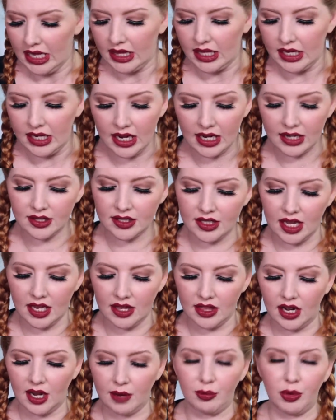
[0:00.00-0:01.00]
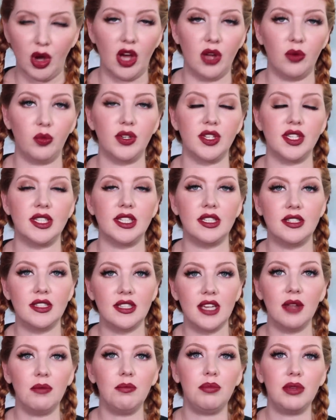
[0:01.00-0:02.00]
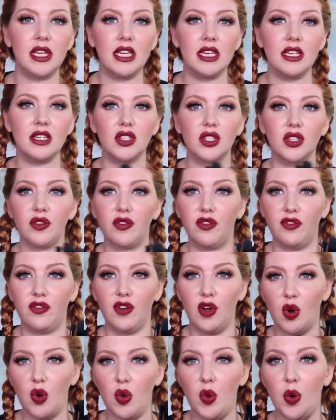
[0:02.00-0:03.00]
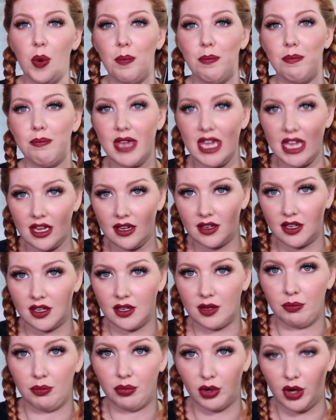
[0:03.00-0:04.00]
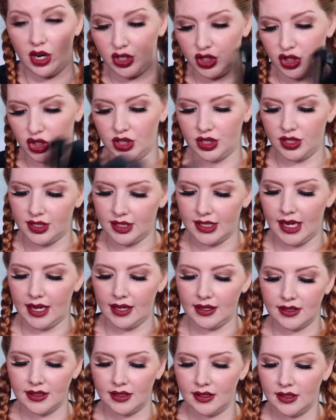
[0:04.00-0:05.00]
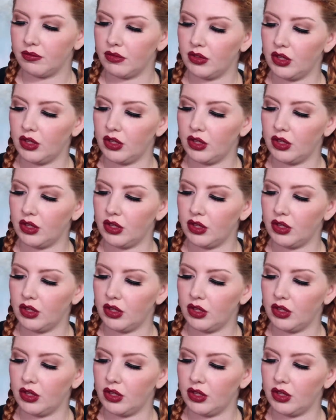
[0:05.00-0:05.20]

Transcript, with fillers: The next set that I bought was the 10 piece faux mink brush set.